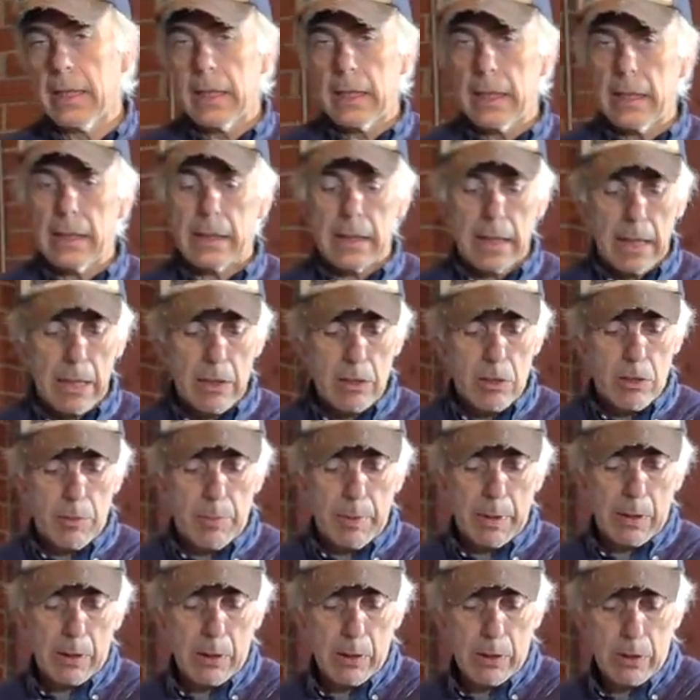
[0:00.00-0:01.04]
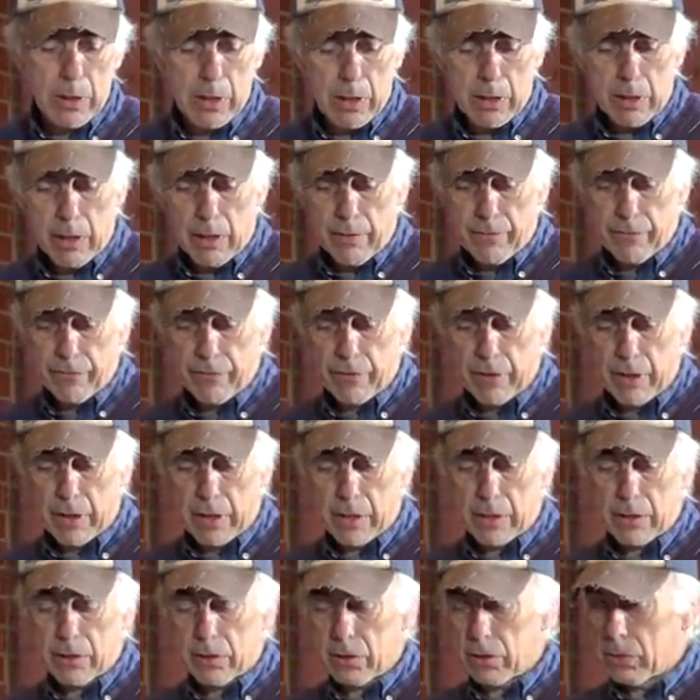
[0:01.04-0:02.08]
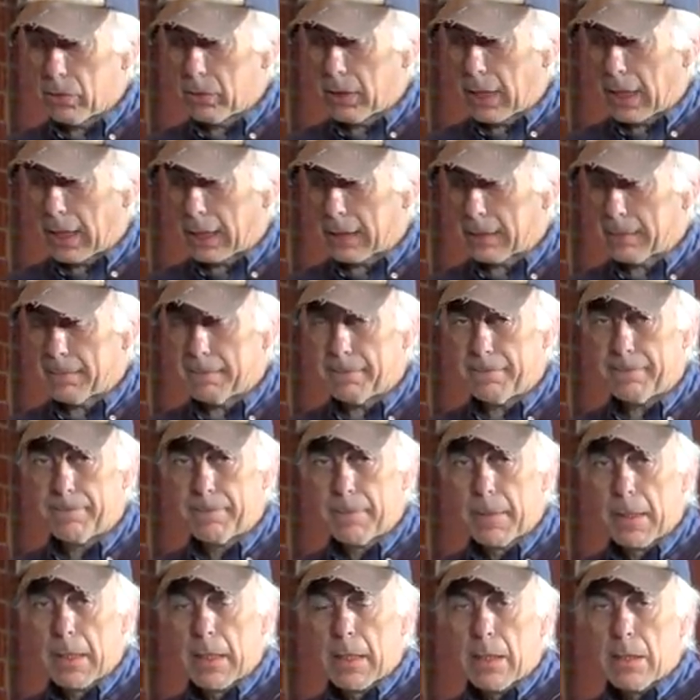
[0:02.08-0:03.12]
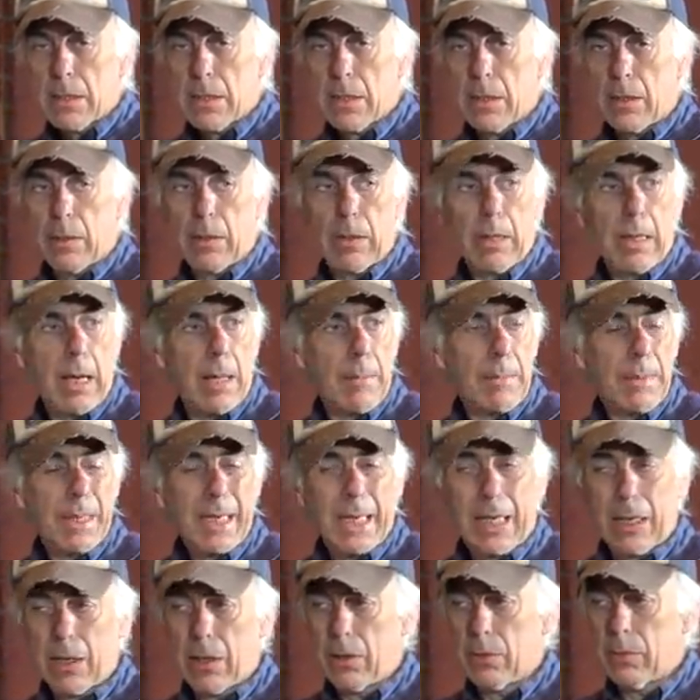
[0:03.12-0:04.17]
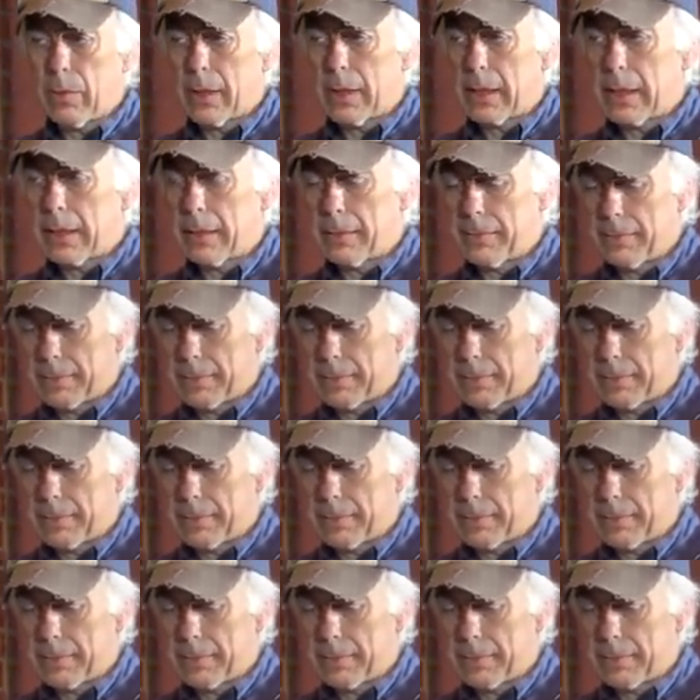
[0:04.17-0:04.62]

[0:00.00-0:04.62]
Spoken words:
And that should be good enough to do that. So let me get on with it.